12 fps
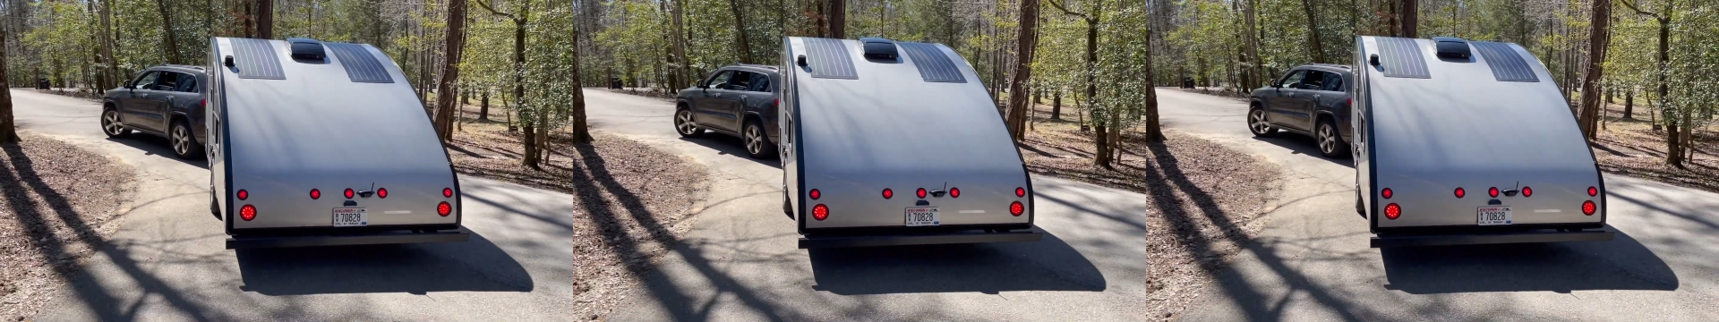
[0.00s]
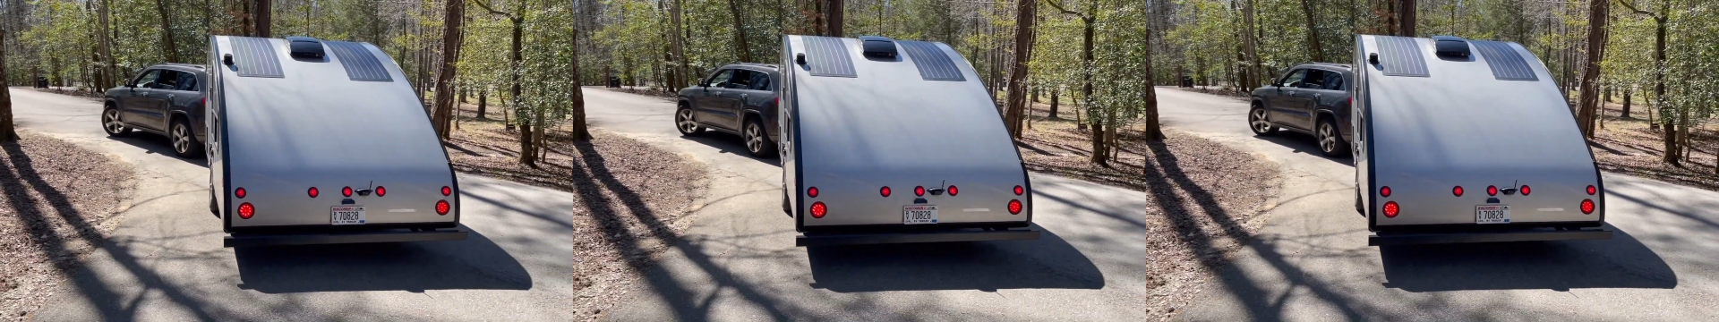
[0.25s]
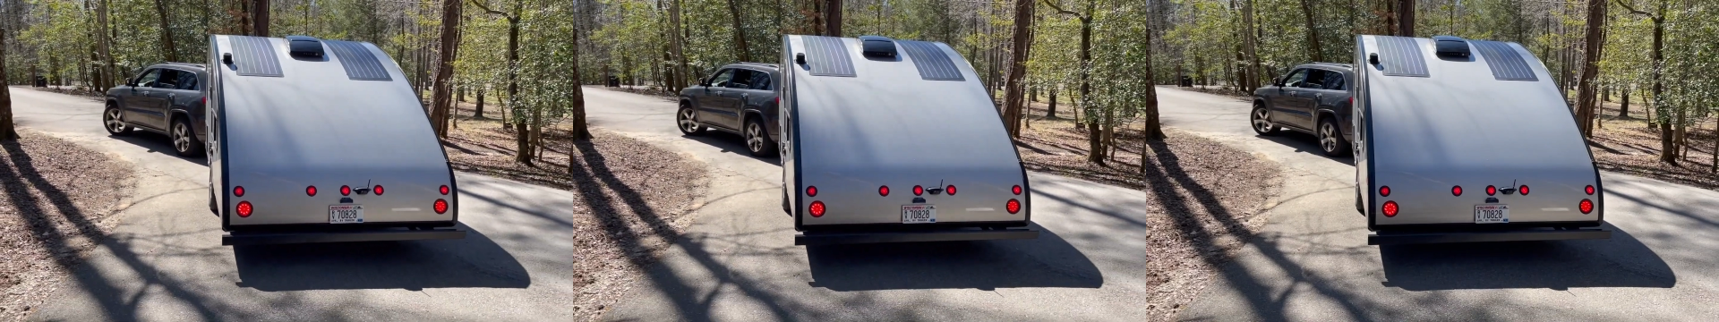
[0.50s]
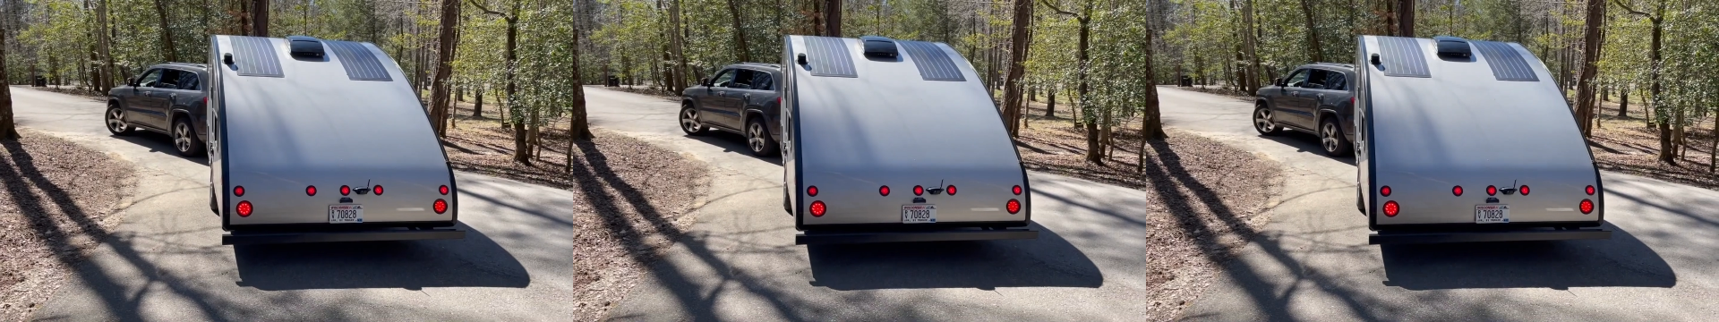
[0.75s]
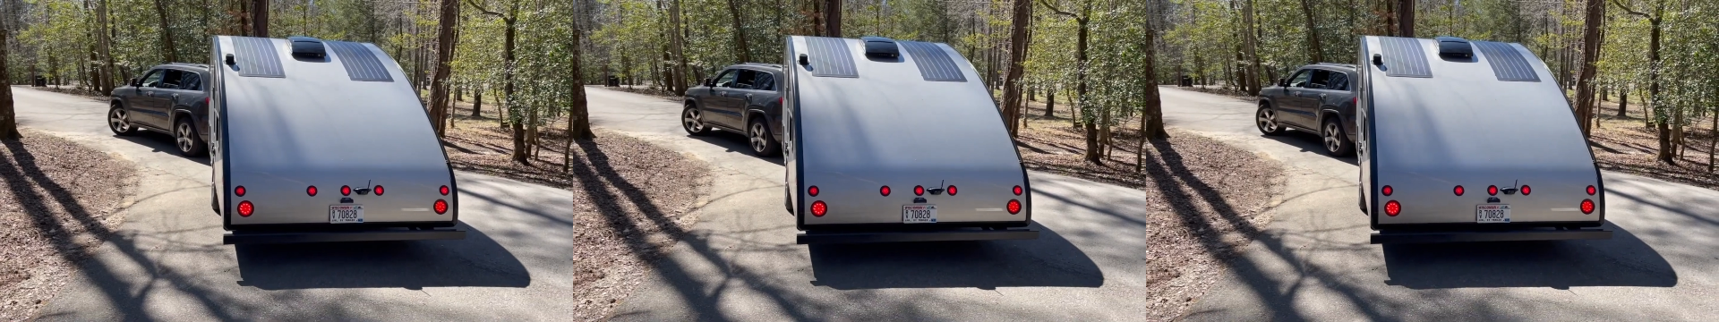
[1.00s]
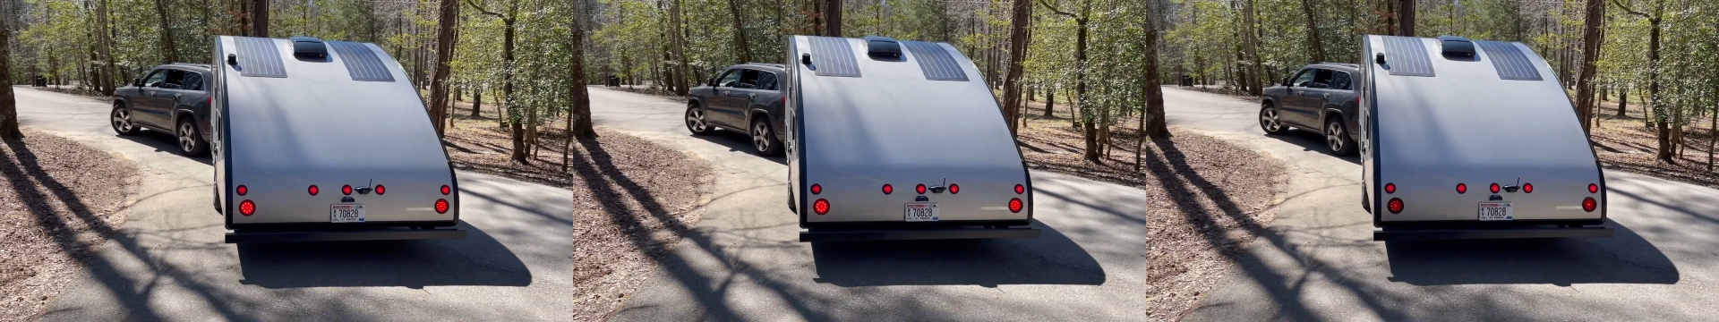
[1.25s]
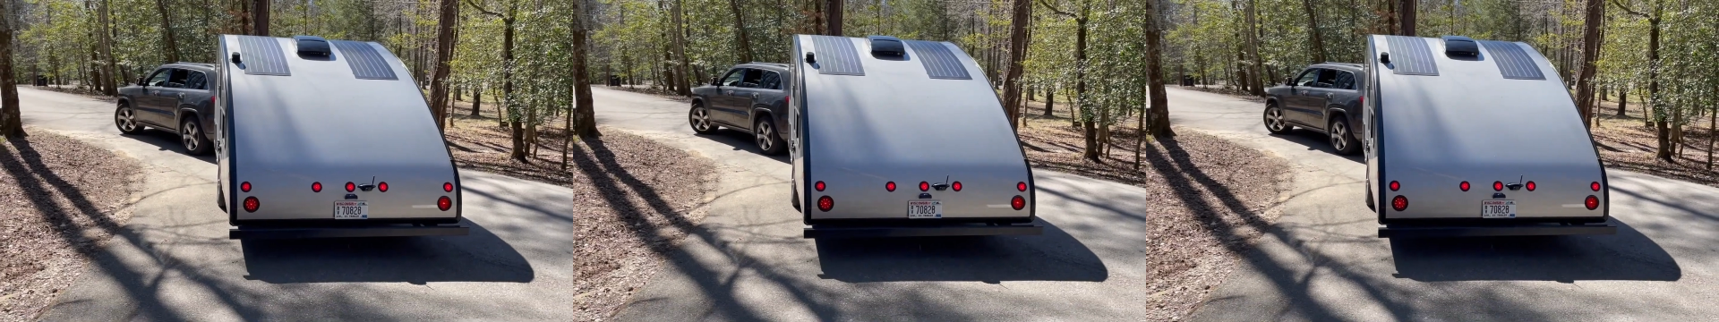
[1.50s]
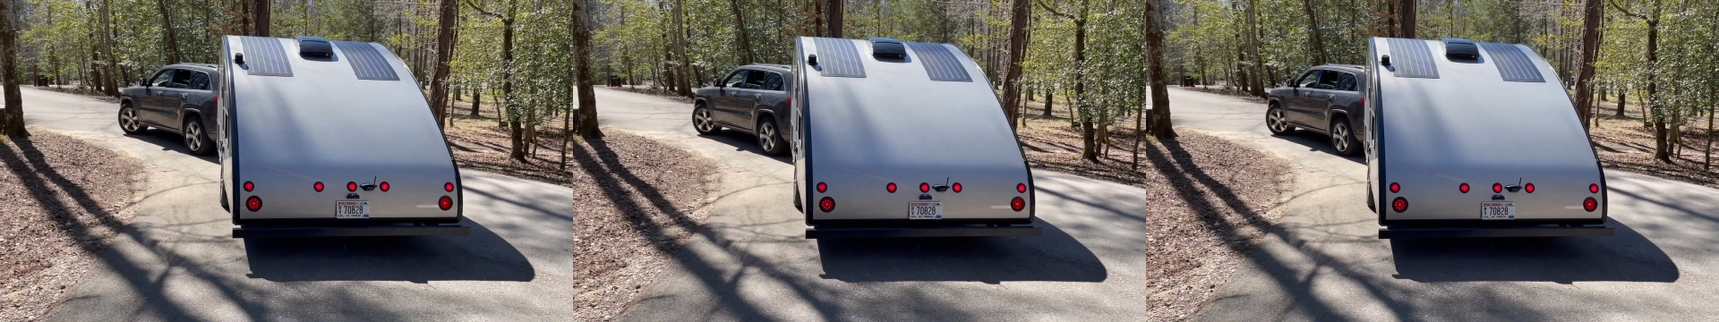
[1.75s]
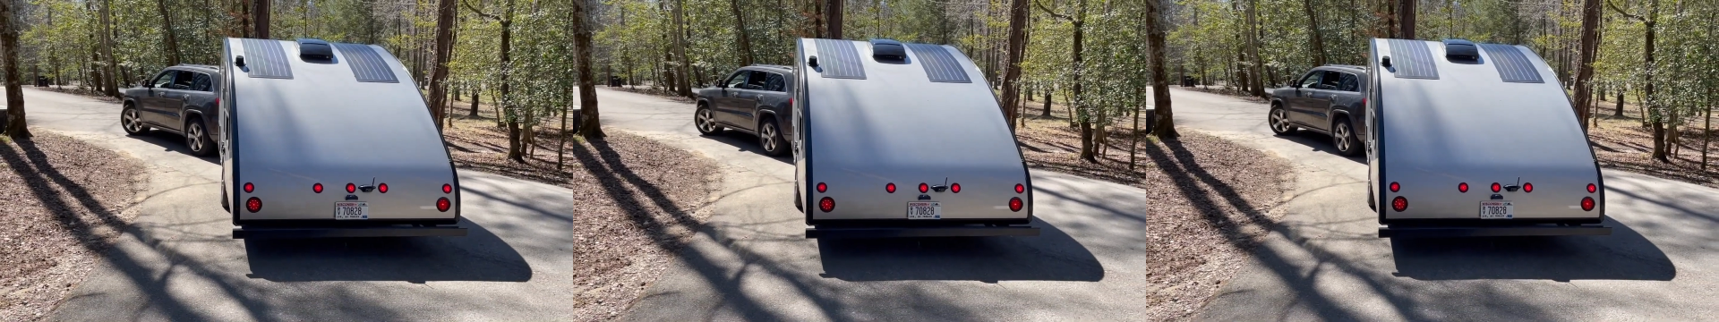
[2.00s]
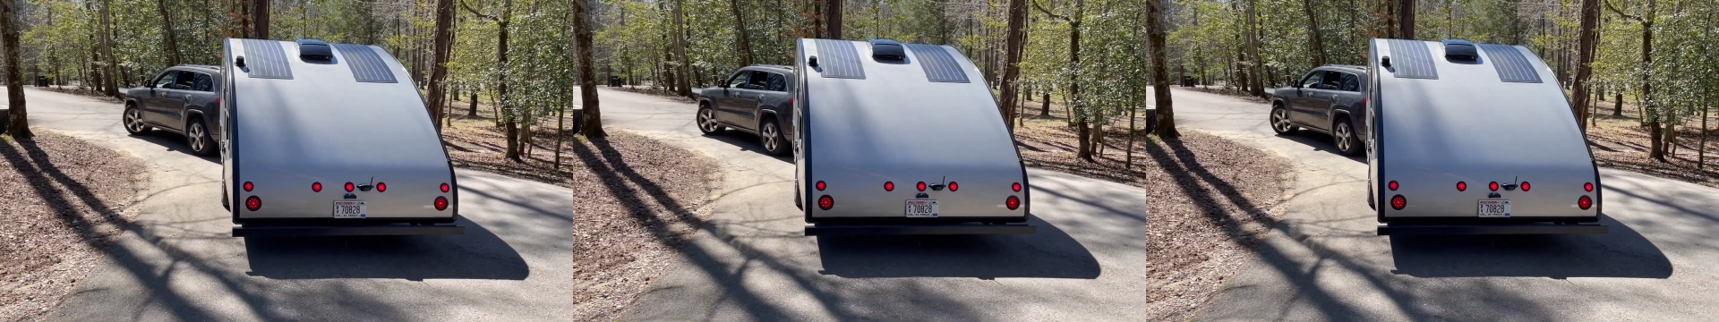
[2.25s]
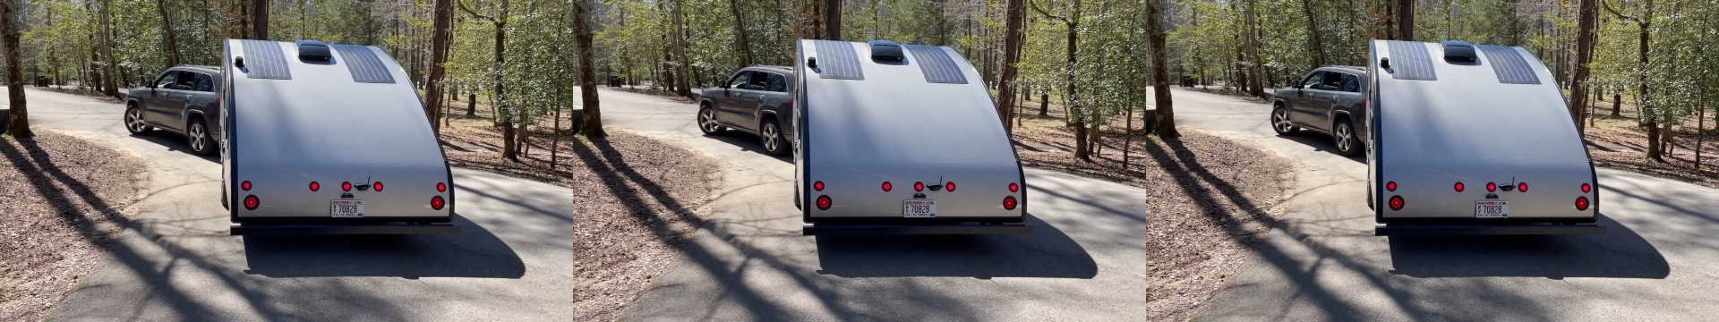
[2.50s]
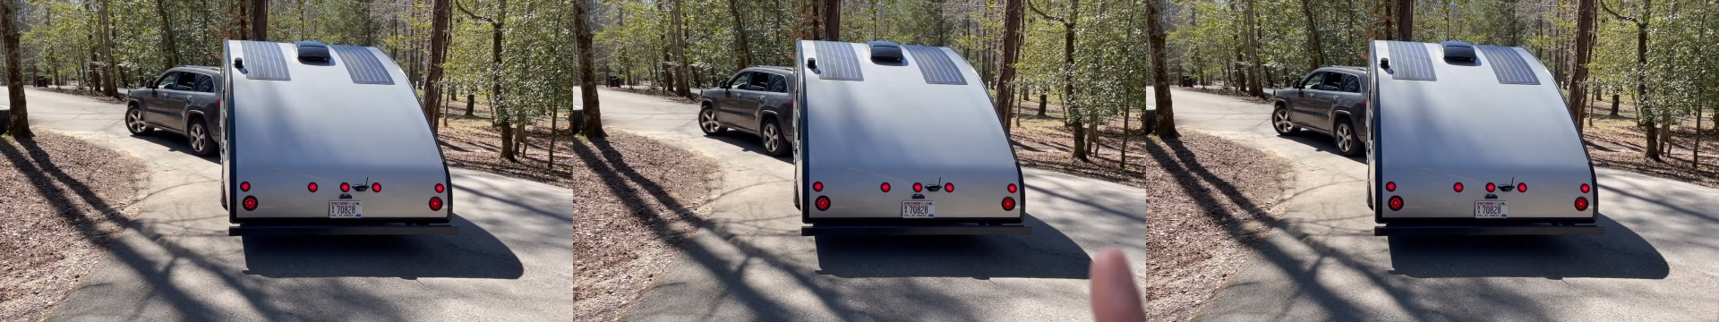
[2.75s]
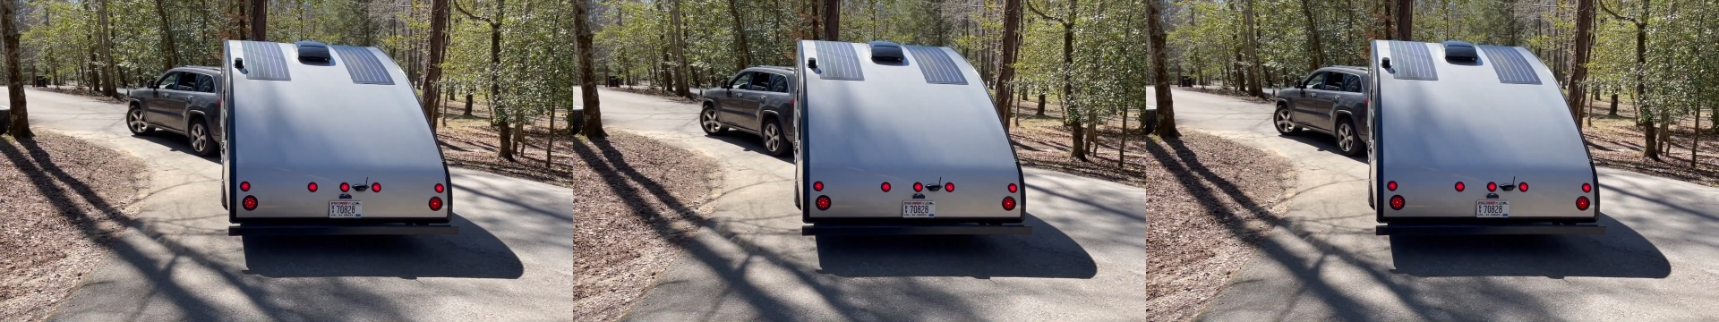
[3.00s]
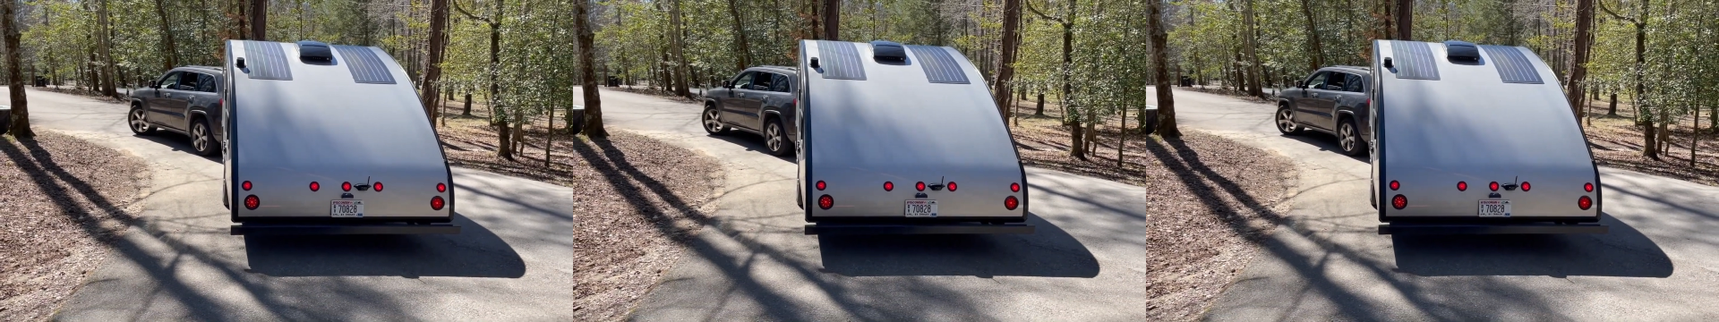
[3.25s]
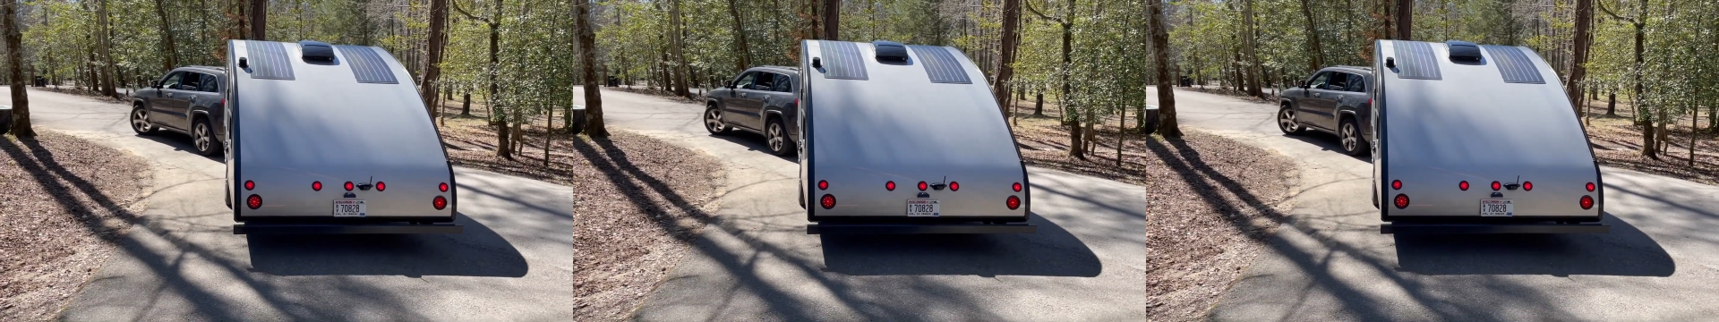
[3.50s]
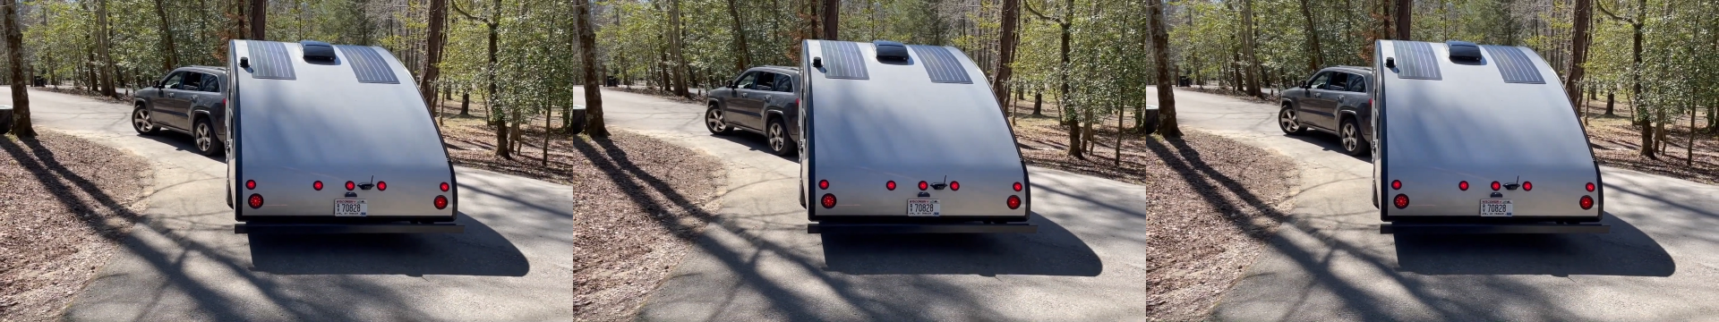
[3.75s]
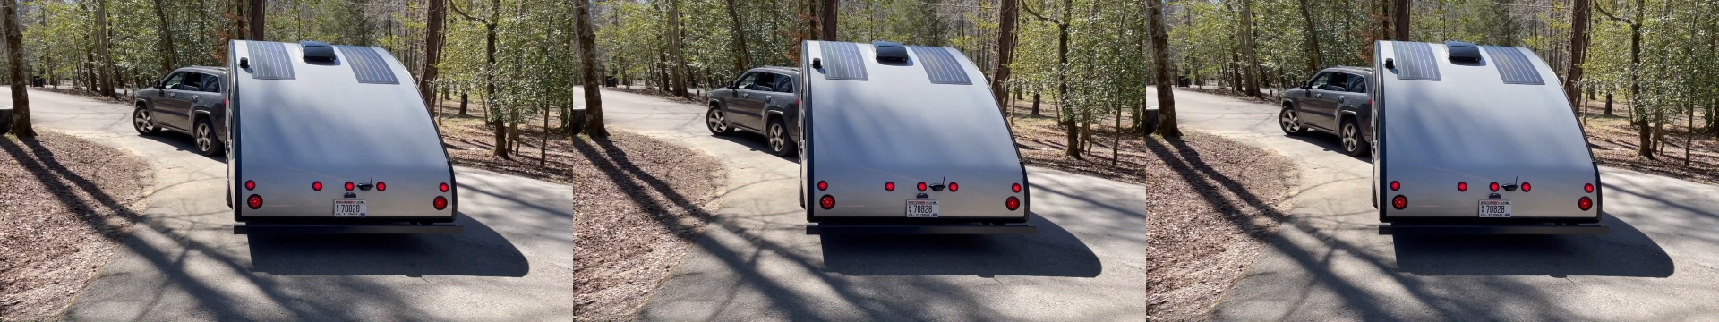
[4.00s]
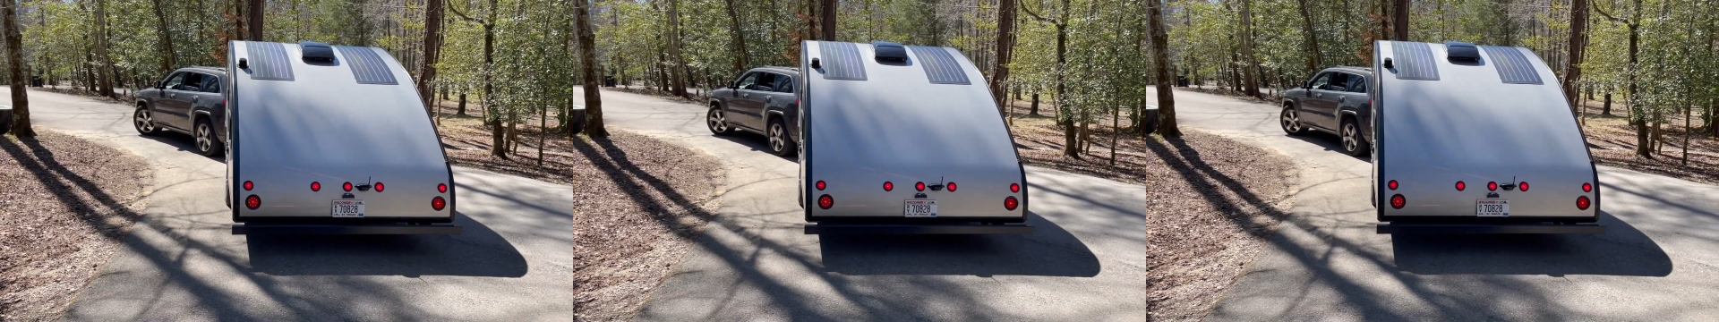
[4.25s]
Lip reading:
Nobody's mouth can be seen.